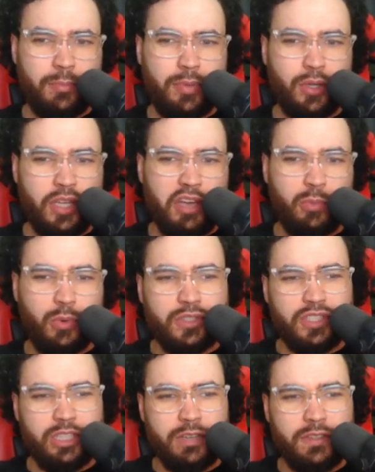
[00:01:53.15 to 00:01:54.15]
build out more
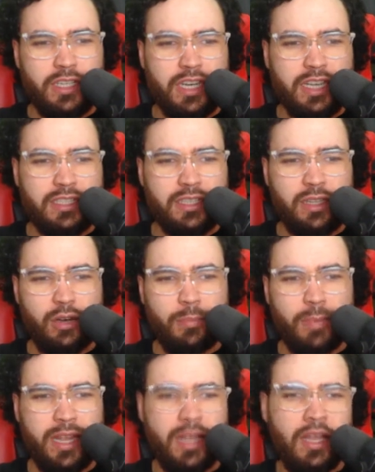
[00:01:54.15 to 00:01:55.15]
stuff in the next little
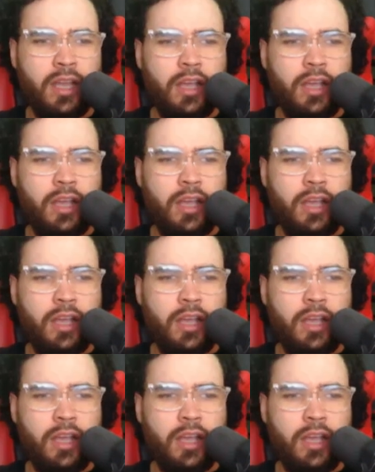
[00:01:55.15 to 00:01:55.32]
bit.